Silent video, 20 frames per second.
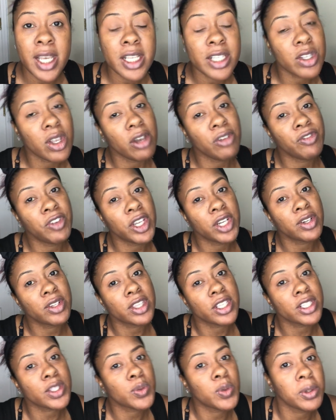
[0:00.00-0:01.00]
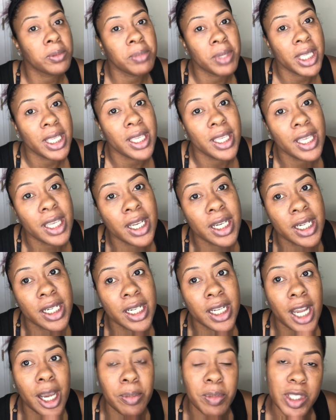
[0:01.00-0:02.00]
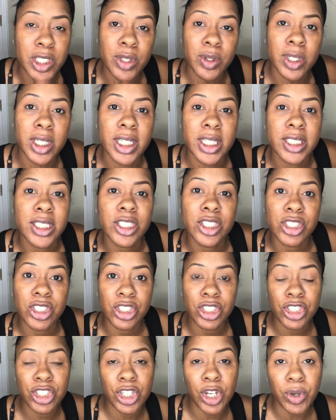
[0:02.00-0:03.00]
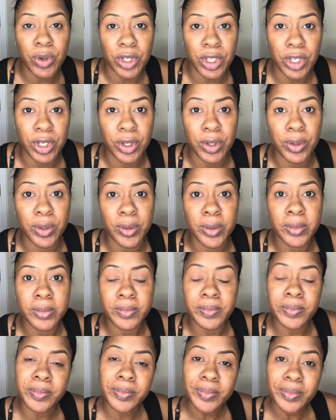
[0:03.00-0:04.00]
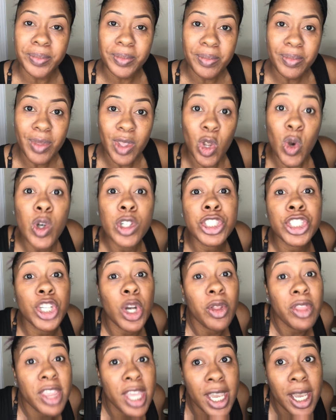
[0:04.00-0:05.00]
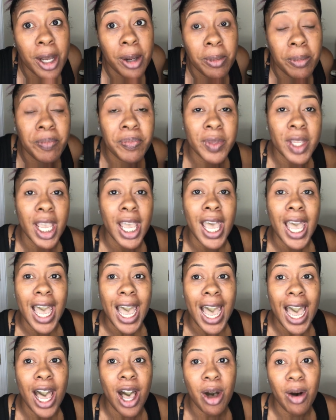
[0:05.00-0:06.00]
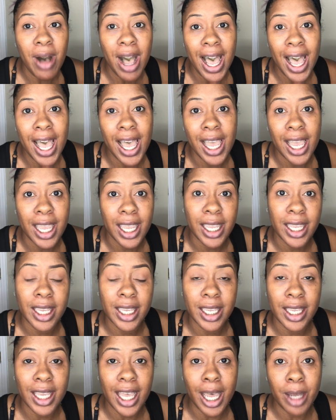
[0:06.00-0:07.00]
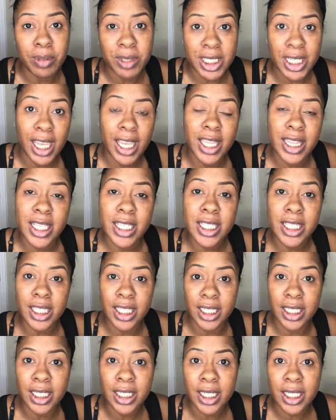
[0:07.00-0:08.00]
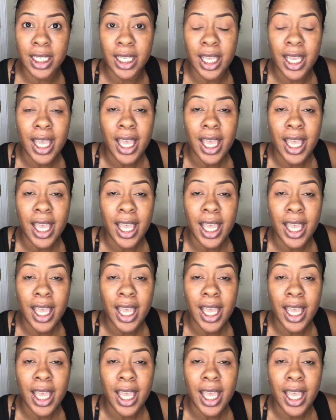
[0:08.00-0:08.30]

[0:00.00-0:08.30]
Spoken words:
So I figured this would be a good opportunity to just show you or show them how I obtain this look.